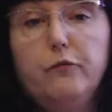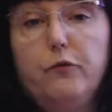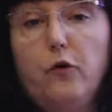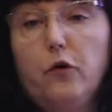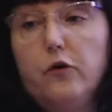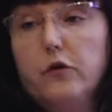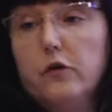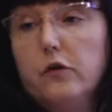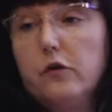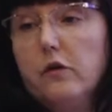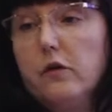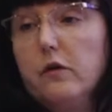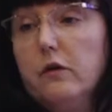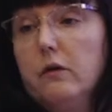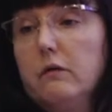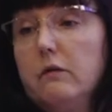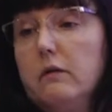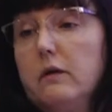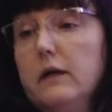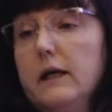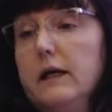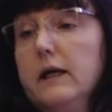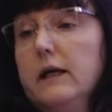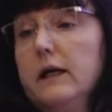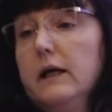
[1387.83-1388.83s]
focused on
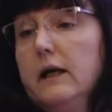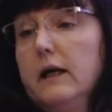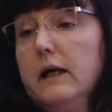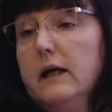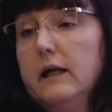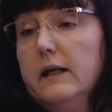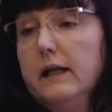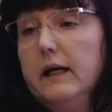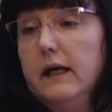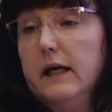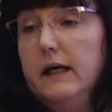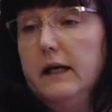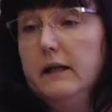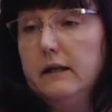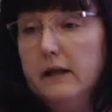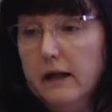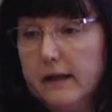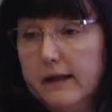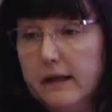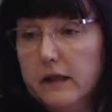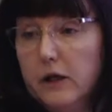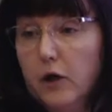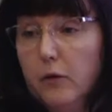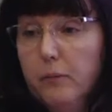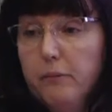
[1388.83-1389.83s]
the, the
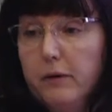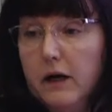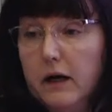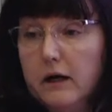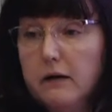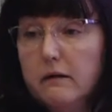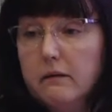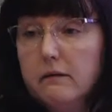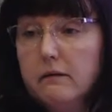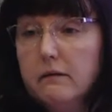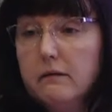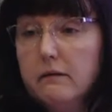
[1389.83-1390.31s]
industrial part.